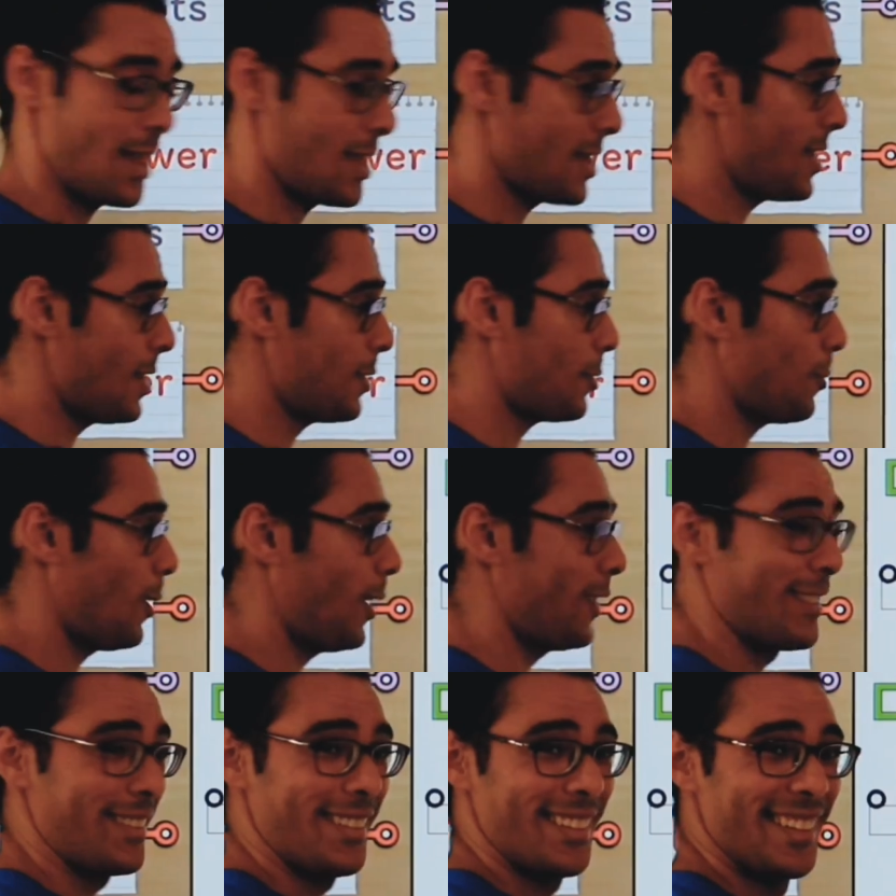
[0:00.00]
this
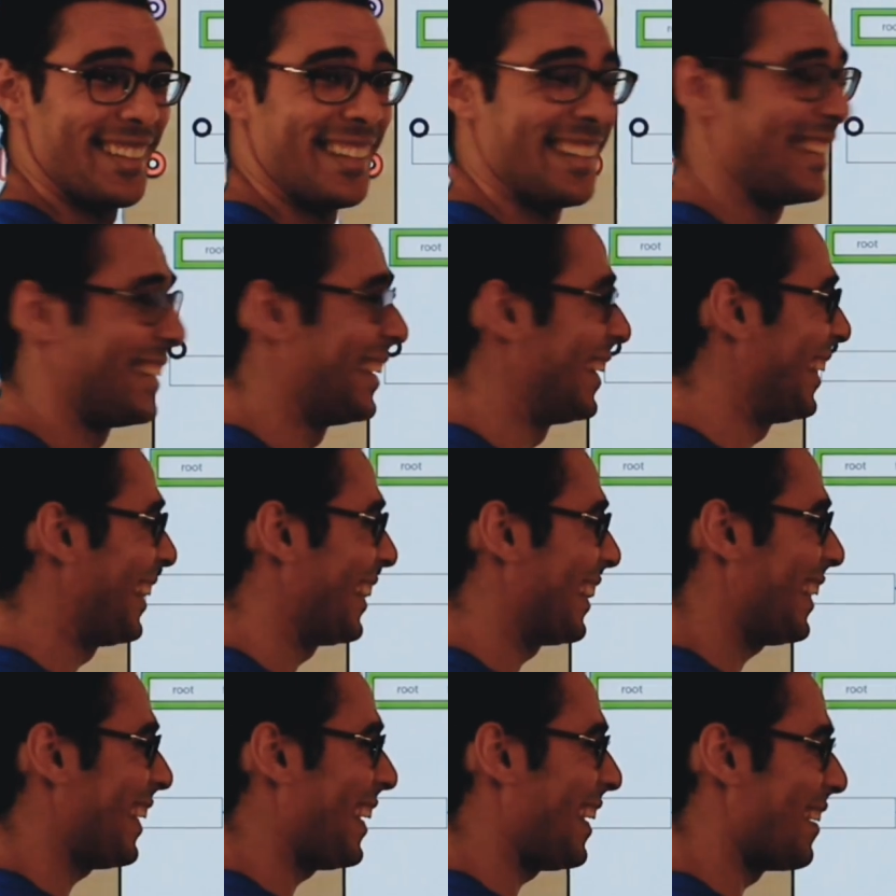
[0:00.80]
one,
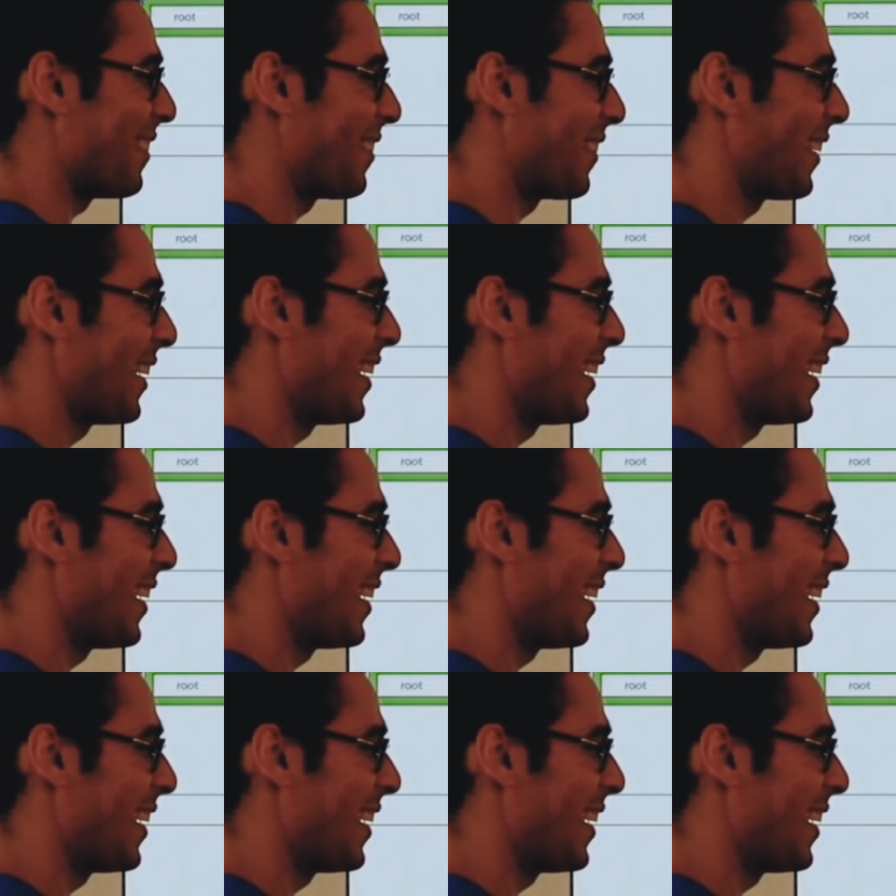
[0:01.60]
leaf.